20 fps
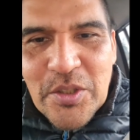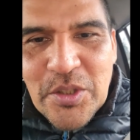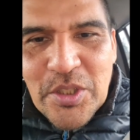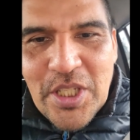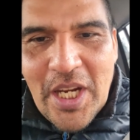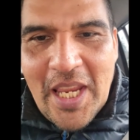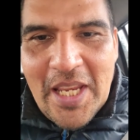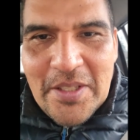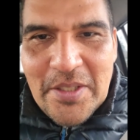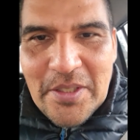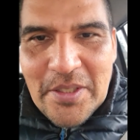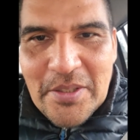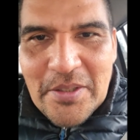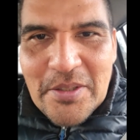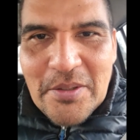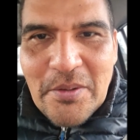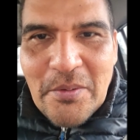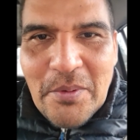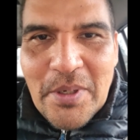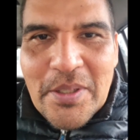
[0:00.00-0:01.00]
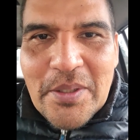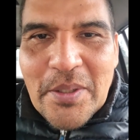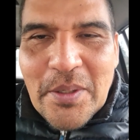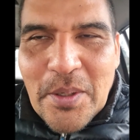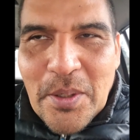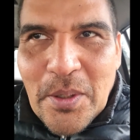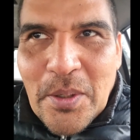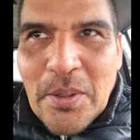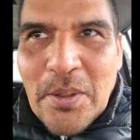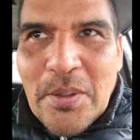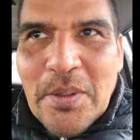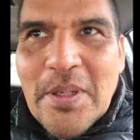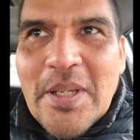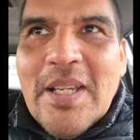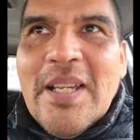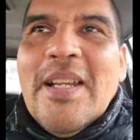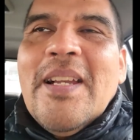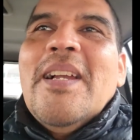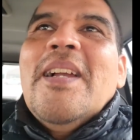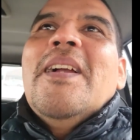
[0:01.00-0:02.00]
chances with the girl,
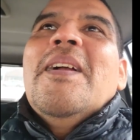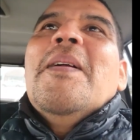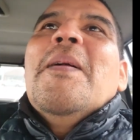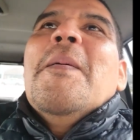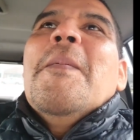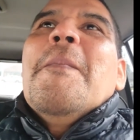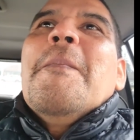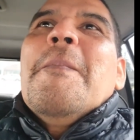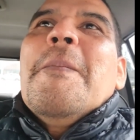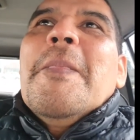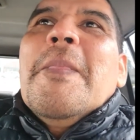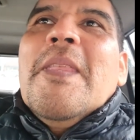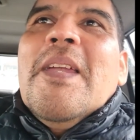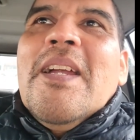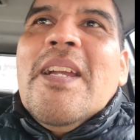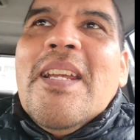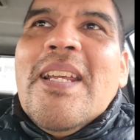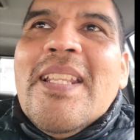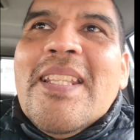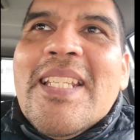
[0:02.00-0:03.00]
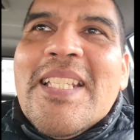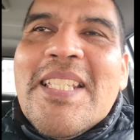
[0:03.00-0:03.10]
this